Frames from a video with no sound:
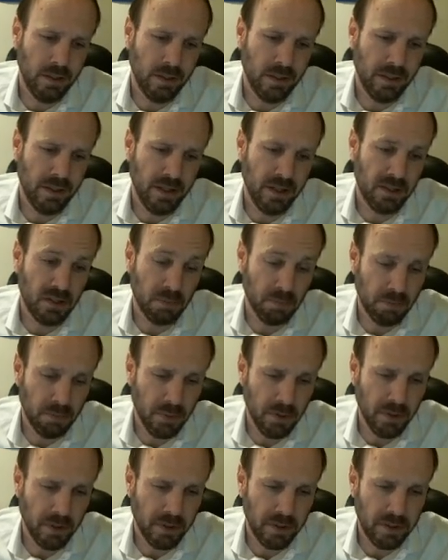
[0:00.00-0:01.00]
It's a
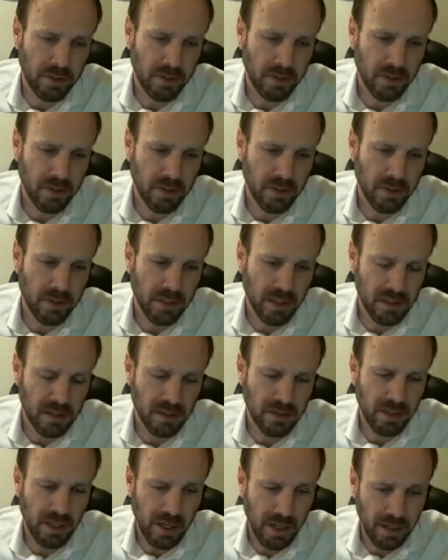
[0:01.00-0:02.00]
book. That's the
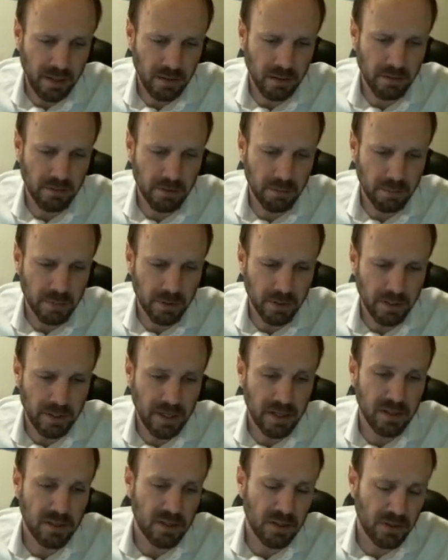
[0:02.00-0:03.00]
title of the book,
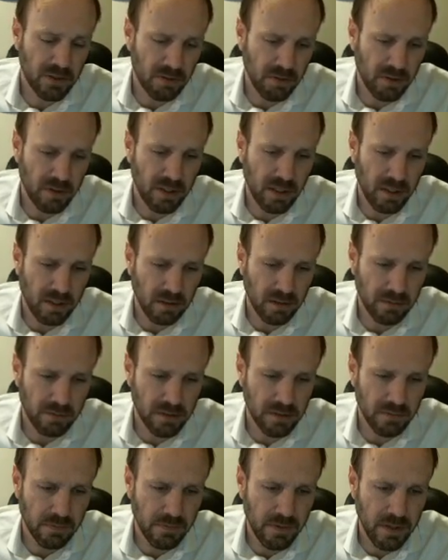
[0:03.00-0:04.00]
and it's also the title of
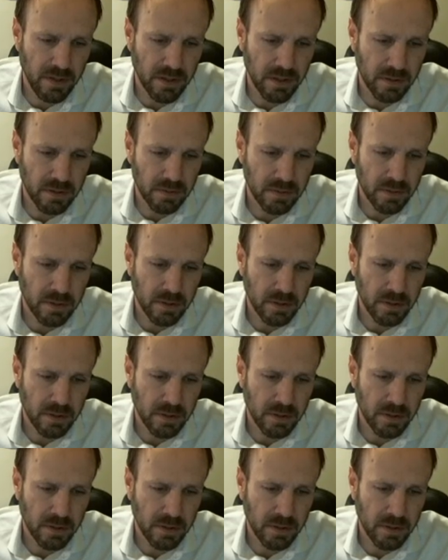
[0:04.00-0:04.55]
his video.